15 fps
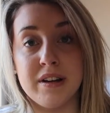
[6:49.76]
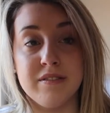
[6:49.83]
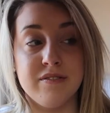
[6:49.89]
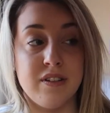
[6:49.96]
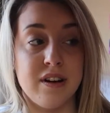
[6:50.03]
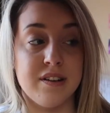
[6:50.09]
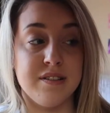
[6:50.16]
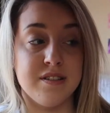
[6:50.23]
I can
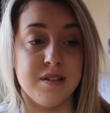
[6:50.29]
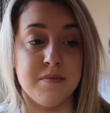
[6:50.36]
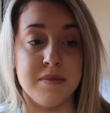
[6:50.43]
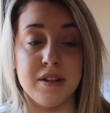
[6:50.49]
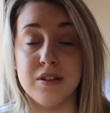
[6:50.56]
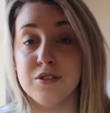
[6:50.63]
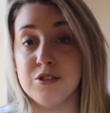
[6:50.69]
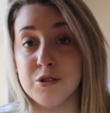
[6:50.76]
find
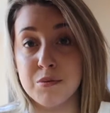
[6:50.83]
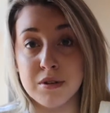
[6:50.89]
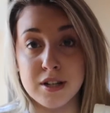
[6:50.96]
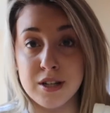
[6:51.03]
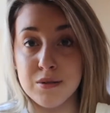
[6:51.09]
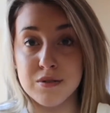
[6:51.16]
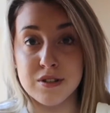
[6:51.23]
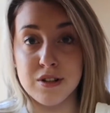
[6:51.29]
something super
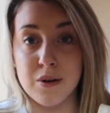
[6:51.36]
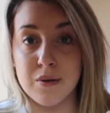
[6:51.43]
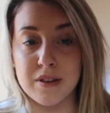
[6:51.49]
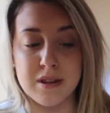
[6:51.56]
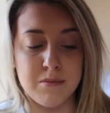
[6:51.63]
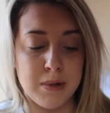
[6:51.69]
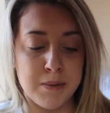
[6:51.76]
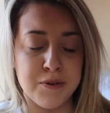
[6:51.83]
cute to go
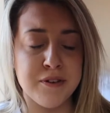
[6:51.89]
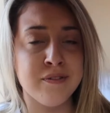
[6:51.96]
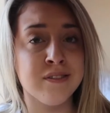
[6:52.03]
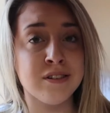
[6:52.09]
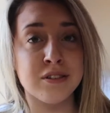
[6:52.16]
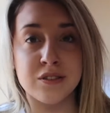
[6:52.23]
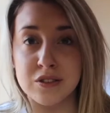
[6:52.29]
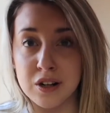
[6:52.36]
with it. Maybe
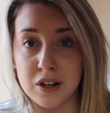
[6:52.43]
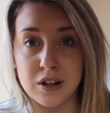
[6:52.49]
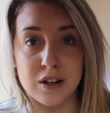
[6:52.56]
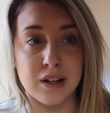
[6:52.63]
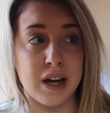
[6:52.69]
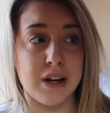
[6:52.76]
even a skirt.